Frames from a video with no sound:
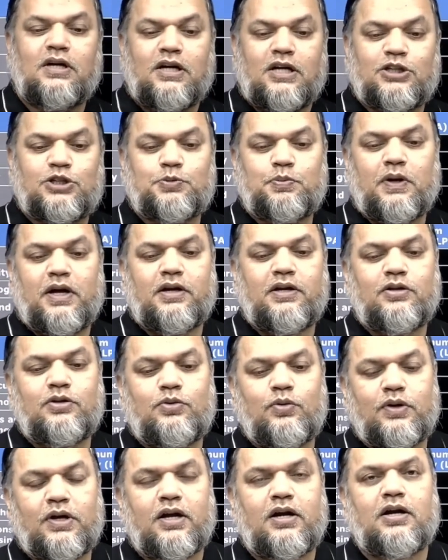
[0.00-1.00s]
aspiring
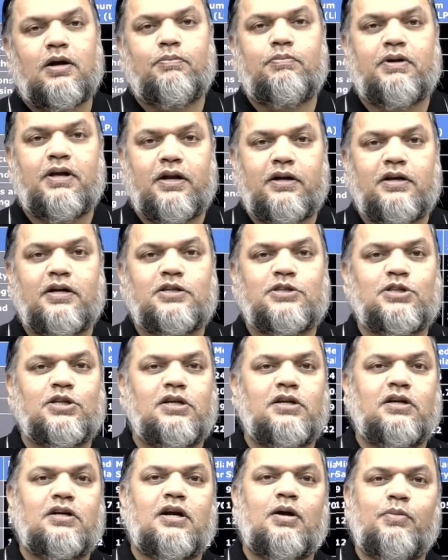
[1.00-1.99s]
to take up careers
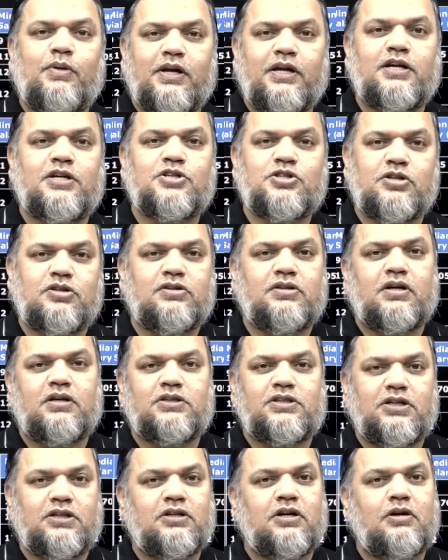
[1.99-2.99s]
in communications
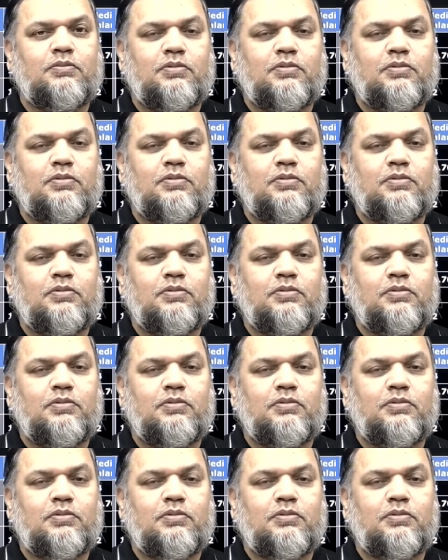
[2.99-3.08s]
and signal